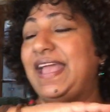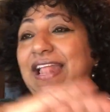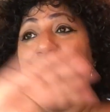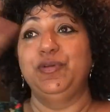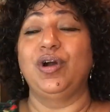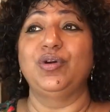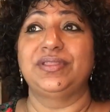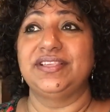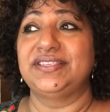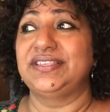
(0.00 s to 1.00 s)
help you
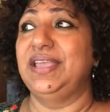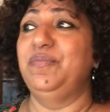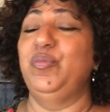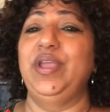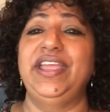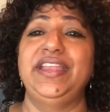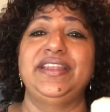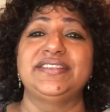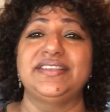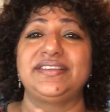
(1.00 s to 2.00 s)
out the same way?
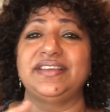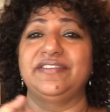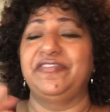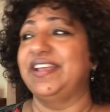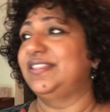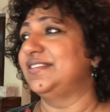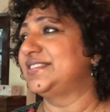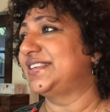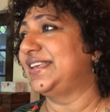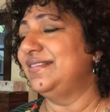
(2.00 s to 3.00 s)
Does it affect the
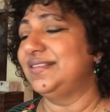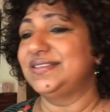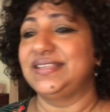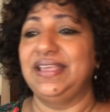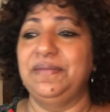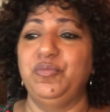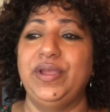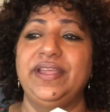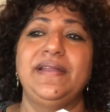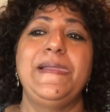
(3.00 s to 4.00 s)
skin the same
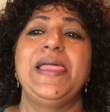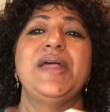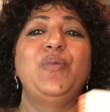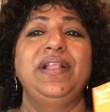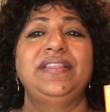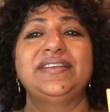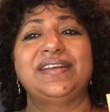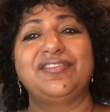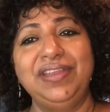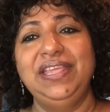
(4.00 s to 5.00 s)
way? Well, the
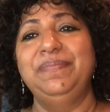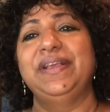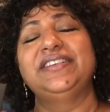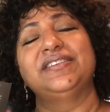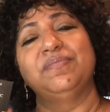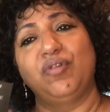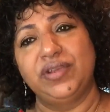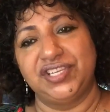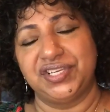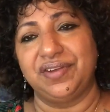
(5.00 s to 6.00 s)
cream is a
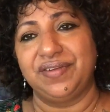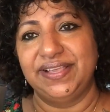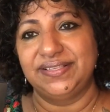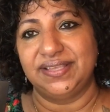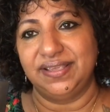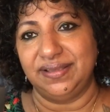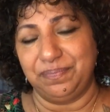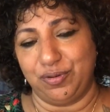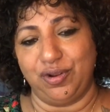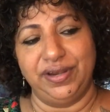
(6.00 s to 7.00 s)

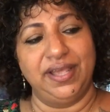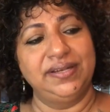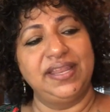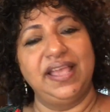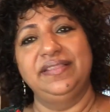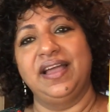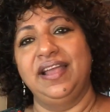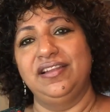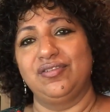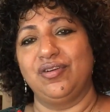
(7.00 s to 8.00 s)
moisturizing product and the
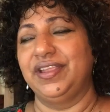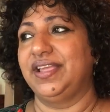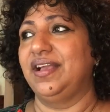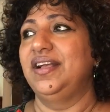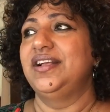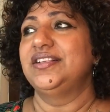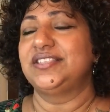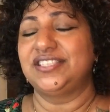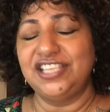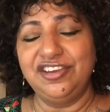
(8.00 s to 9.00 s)
hyaluronic
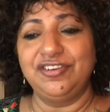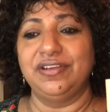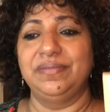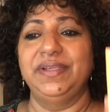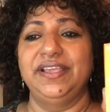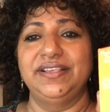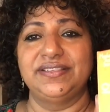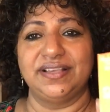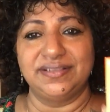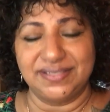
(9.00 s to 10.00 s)
serum
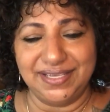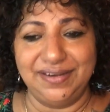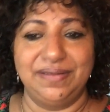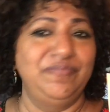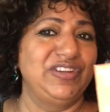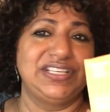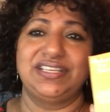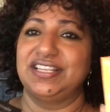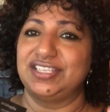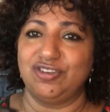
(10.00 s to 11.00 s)
is a serum
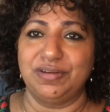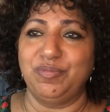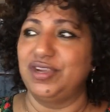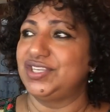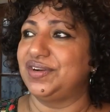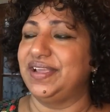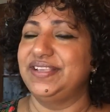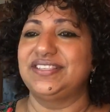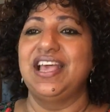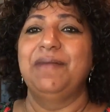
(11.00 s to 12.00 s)
which does not
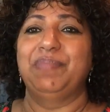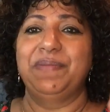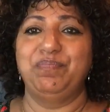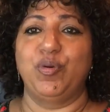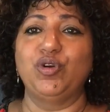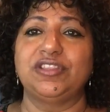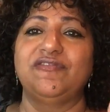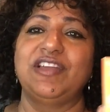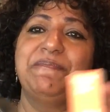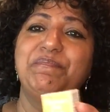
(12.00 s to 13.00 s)
moisturize, but both
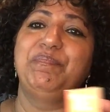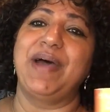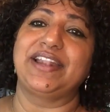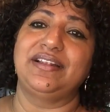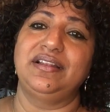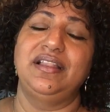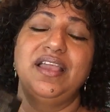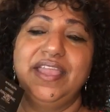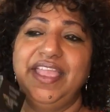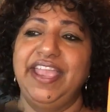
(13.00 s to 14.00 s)
of them battle
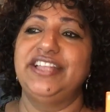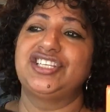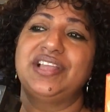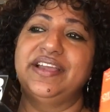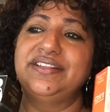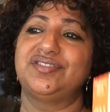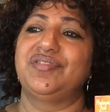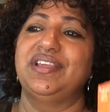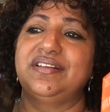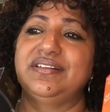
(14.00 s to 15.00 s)
age lines,
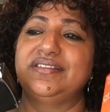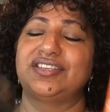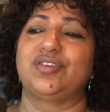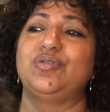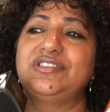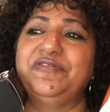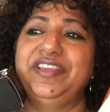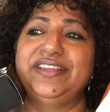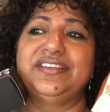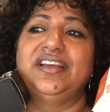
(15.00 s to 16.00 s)
wrinkles, crow's
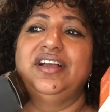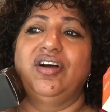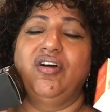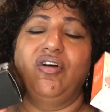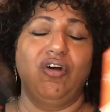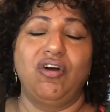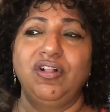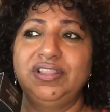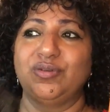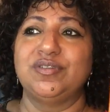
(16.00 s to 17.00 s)
feet,
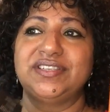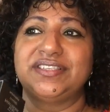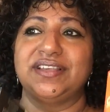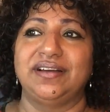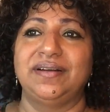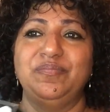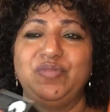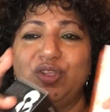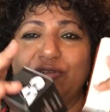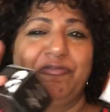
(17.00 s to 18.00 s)
all those, uh,
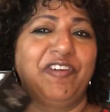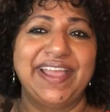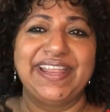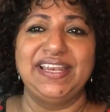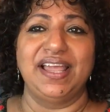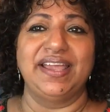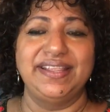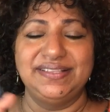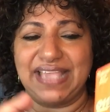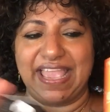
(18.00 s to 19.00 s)
you know, fine
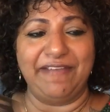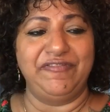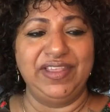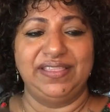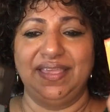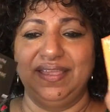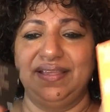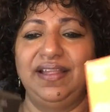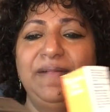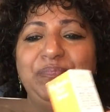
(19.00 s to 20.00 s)
lines,
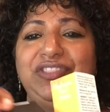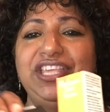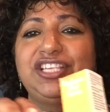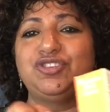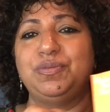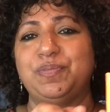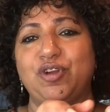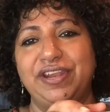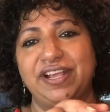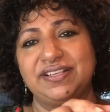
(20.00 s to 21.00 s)
everything, these two
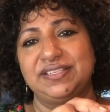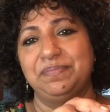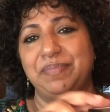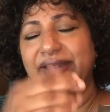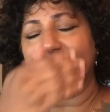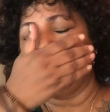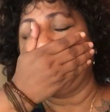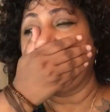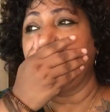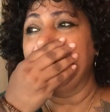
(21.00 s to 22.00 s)
products battle,
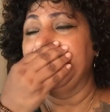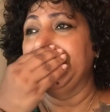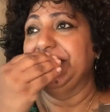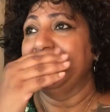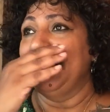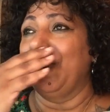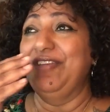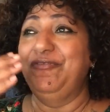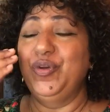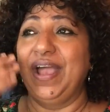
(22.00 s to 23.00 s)
yeah? Now,
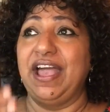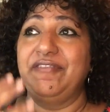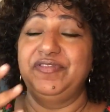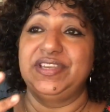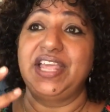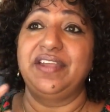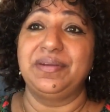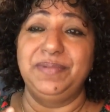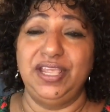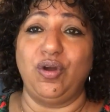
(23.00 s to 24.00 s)
if you have
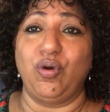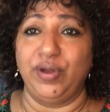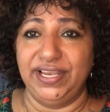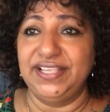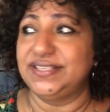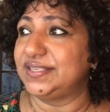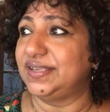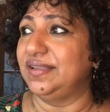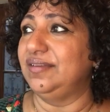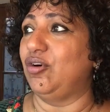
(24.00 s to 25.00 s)
terribly oily
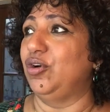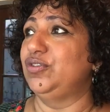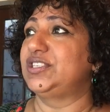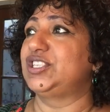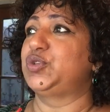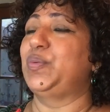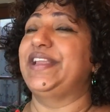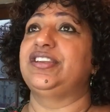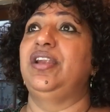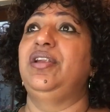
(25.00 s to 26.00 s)
skin or you
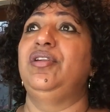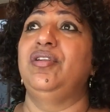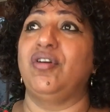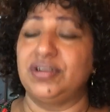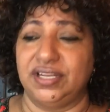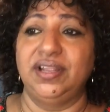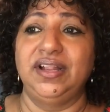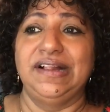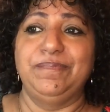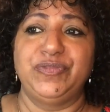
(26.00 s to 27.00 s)
sweat a lot
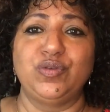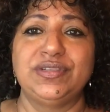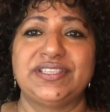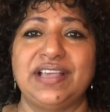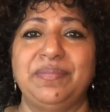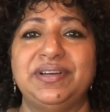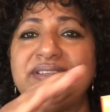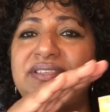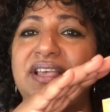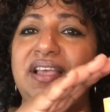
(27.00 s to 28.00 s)
through
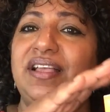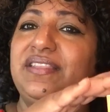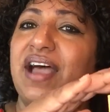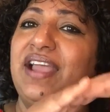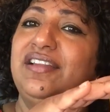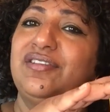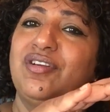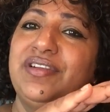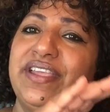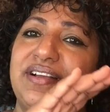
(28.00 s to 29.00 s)
summers, the
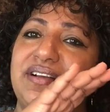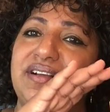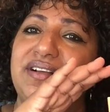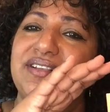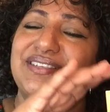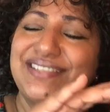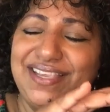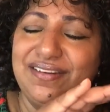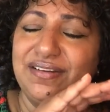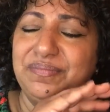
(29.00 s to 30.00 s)
hyaluronic
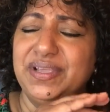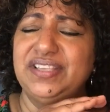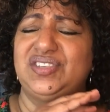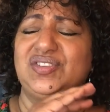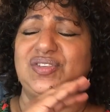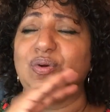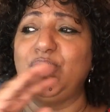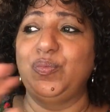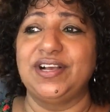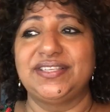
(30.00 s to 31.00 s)
serum is
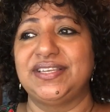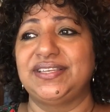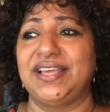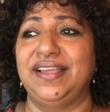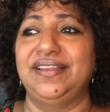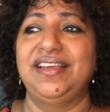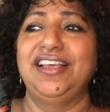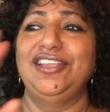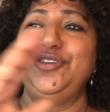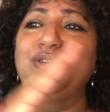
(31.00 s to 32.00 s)
so versatile.
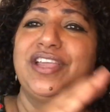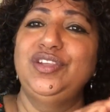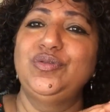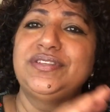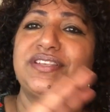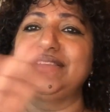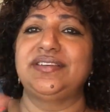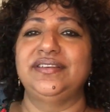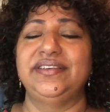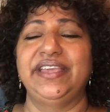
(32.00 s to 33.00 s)
You can use
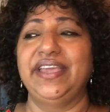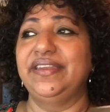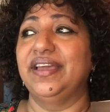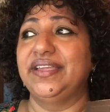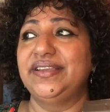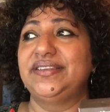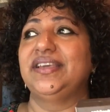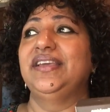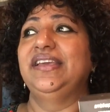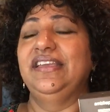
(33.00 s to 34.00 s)
it day and night
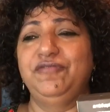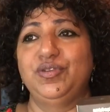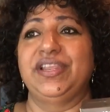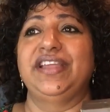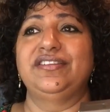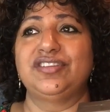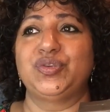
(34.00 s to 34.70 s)
if you tend to